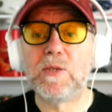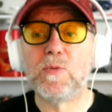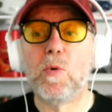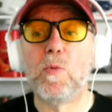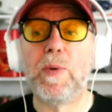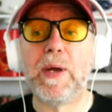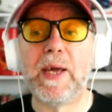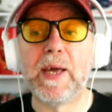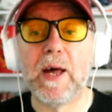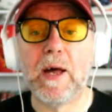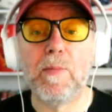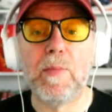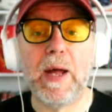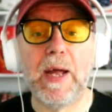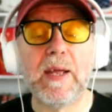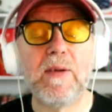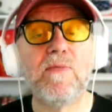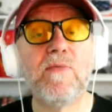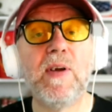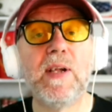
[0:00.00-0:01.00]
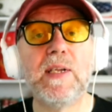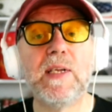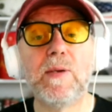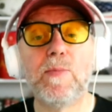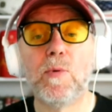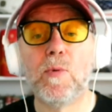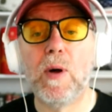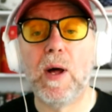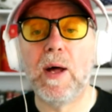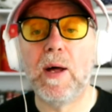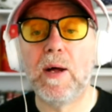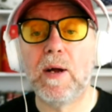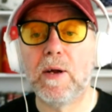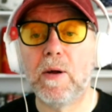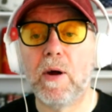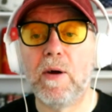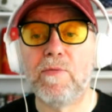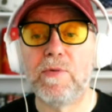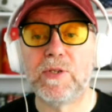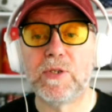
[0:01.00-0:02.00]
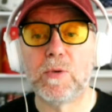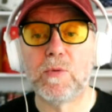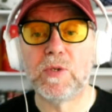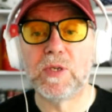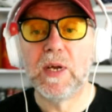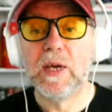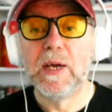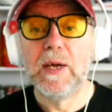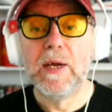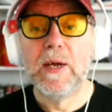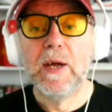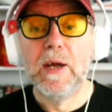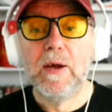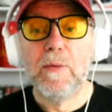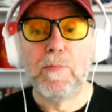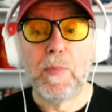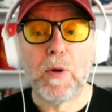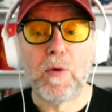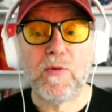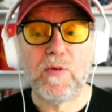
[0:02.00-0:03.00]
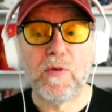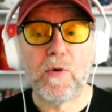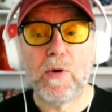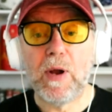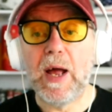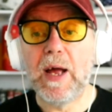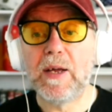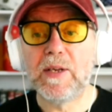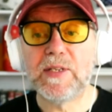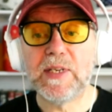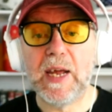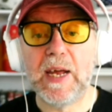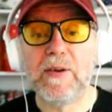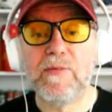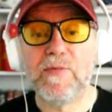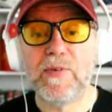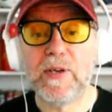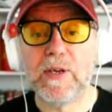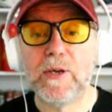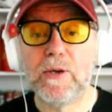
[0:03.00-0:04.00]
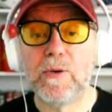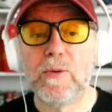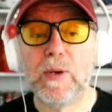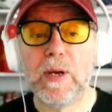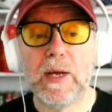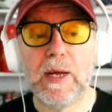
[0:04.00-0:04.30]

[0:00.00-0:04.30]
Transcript: will become a valuable archive resource, both for us and for you.